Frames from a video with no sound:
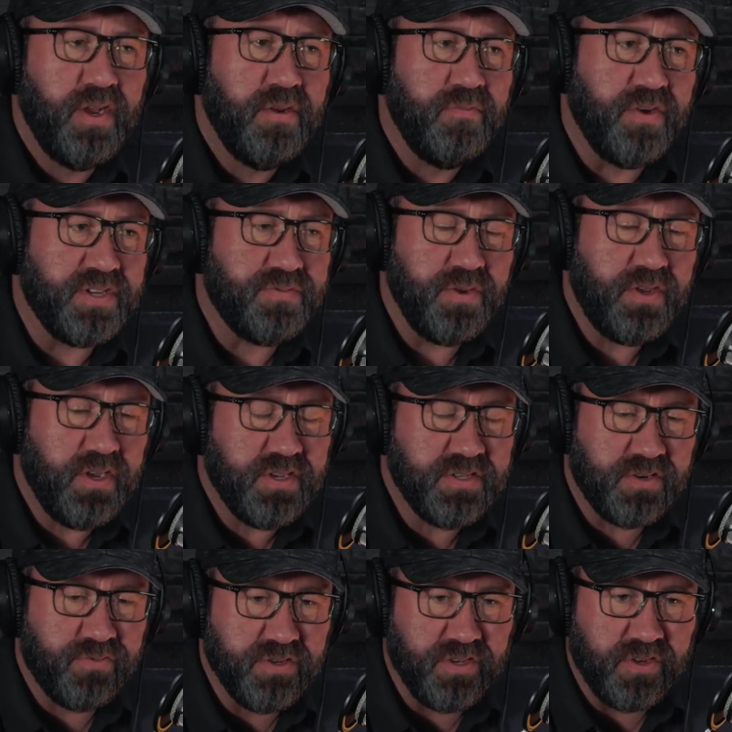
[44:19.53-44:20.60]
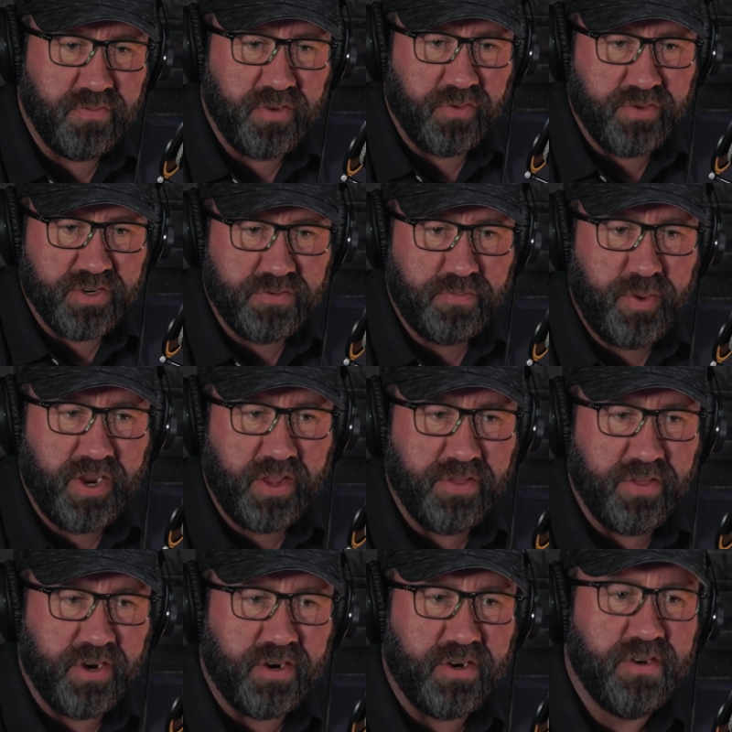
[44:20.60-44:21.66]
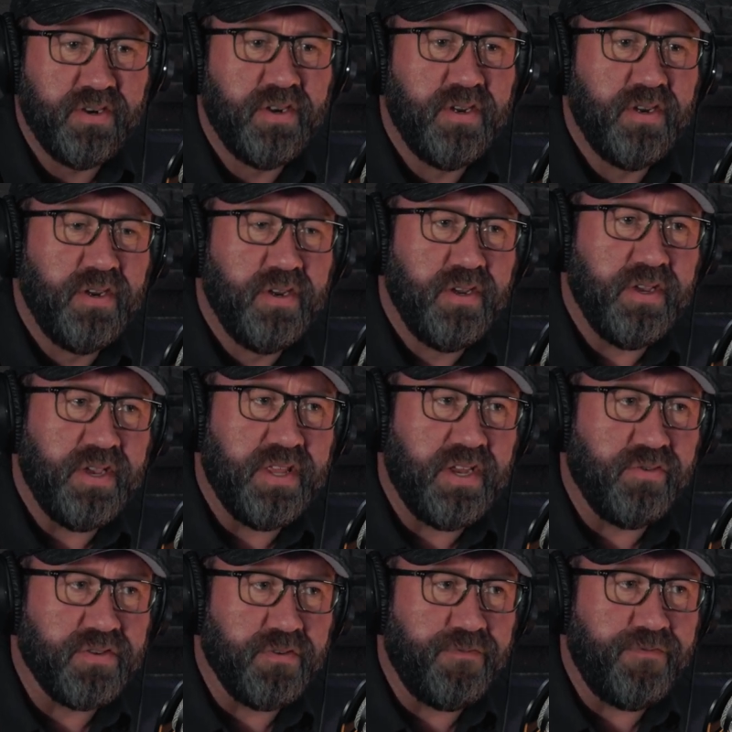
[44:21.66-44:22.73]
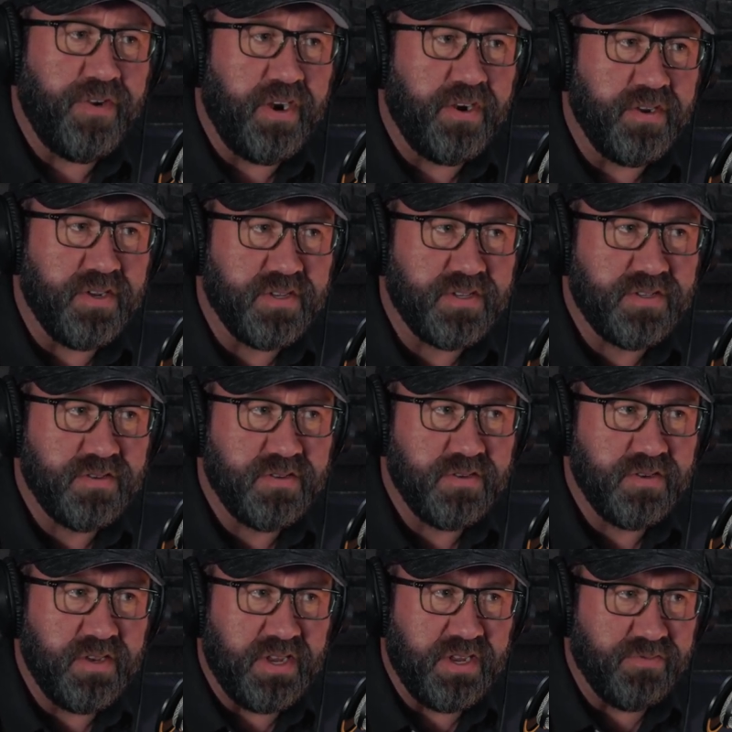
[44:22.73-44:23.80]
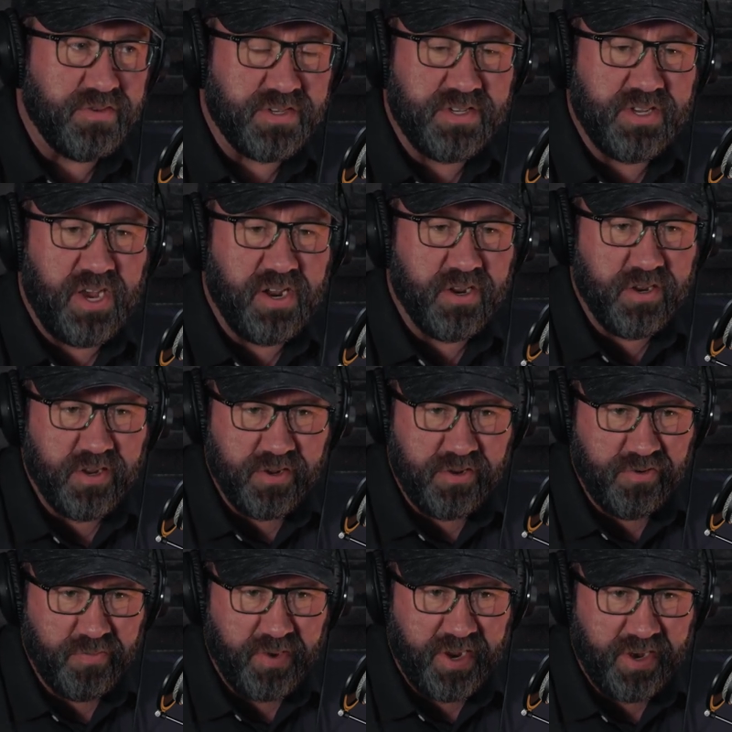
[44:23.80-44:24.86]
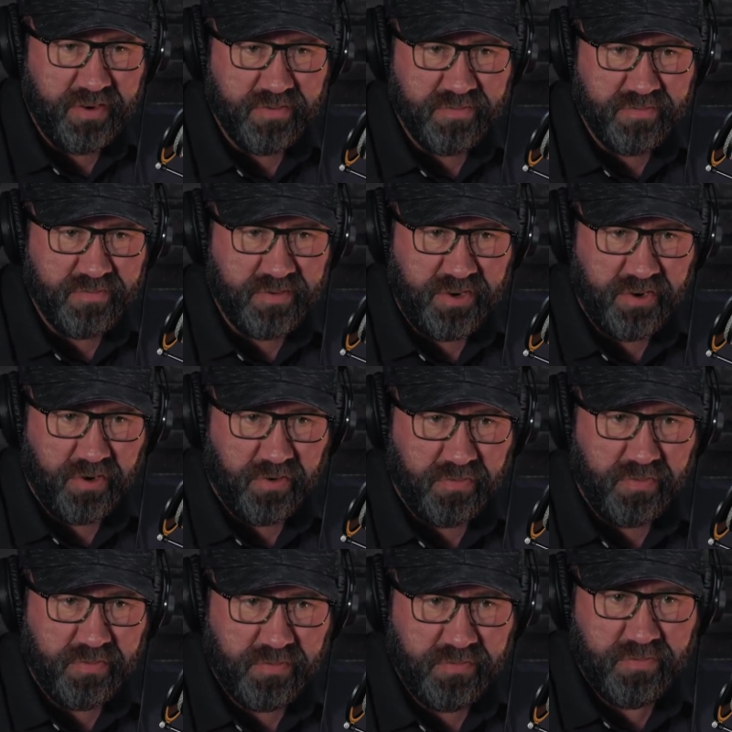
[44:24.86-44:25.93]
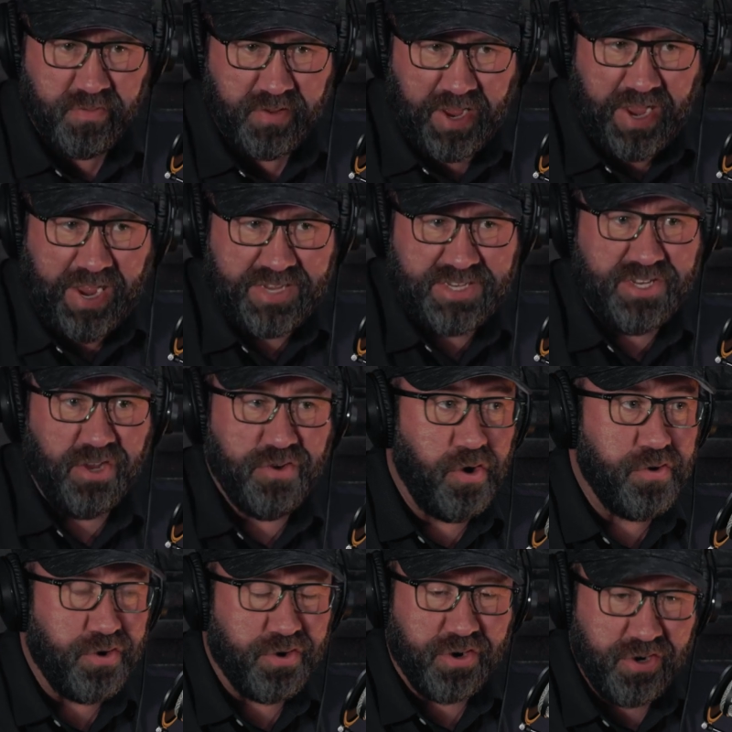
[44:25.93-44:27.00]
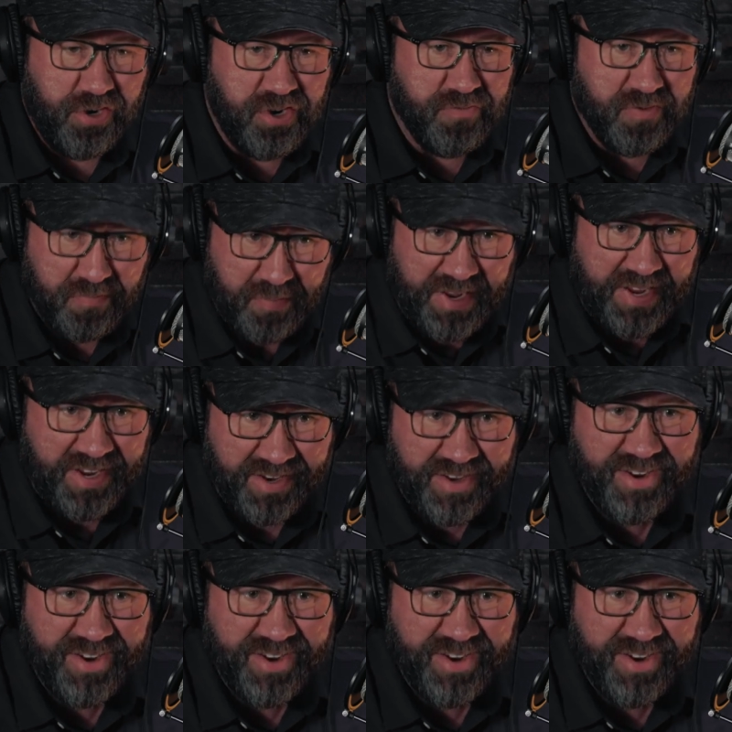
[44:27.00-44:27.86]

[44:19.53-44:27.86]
But it's because there was a respect there, and there was a fairness, and it was done in a humane. I still know you're a human being.